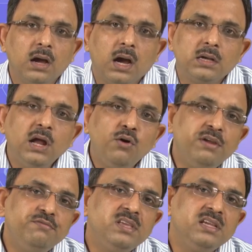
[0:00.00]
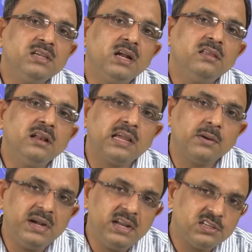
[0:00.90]
Now, if these are the
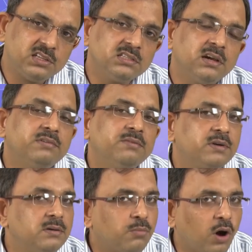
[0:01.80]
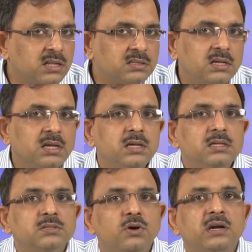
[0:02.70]
recommendations of different
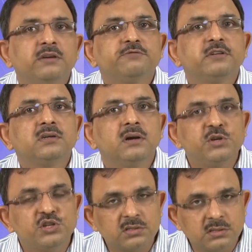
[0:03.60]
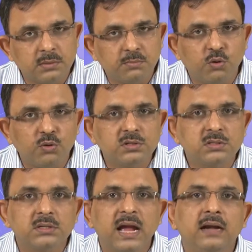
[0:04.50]
policies or different commissions
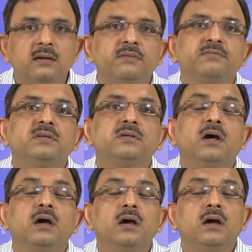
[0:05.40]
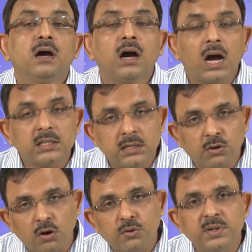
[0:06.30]
reports and different other
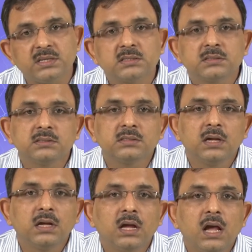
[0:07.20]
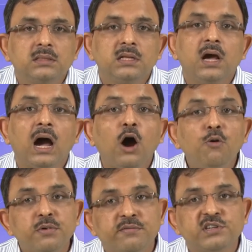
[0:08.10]
documents, then how
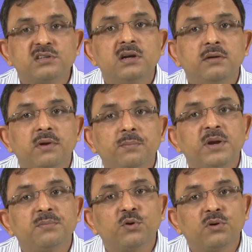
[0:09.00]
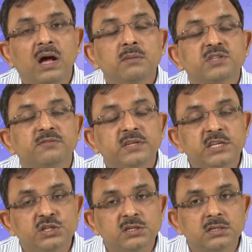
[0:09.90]
professional development programs of
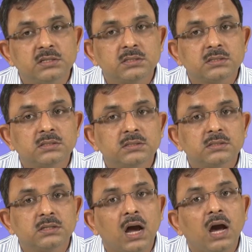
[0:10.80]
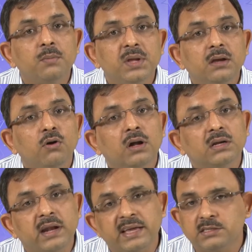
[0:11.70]
teachers are being
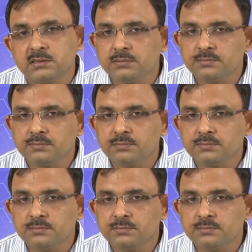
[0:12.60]
organized.